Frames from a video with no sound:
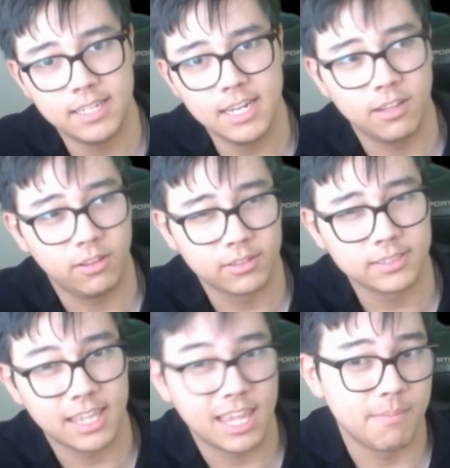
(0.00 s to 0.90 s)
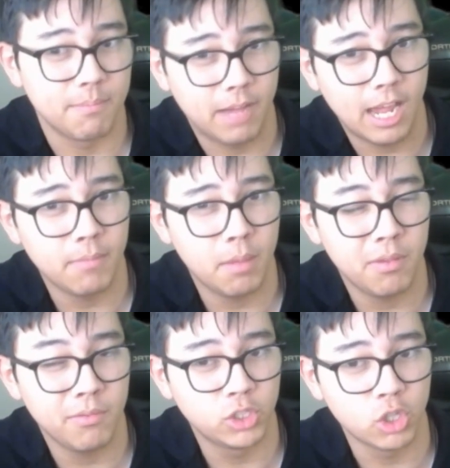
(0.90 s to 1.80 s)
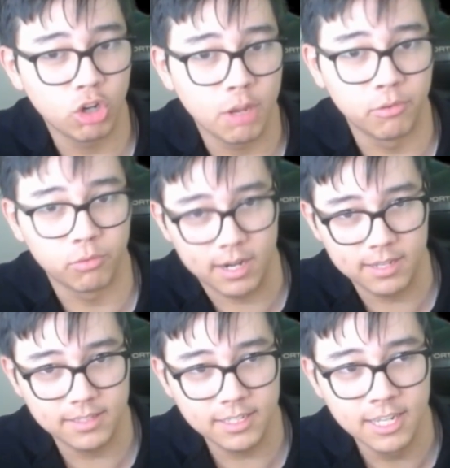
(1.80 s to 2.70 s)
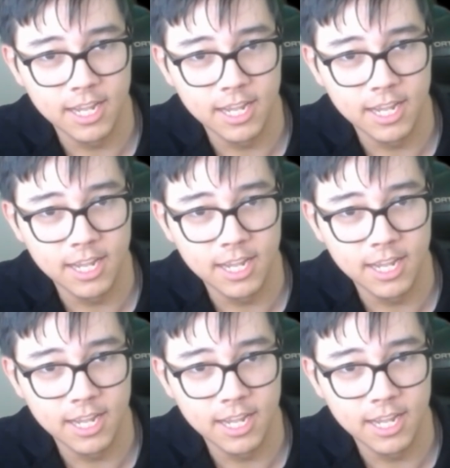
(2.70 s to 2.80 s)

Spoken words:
It looks like he might maybe with Joe Gibbs Racing.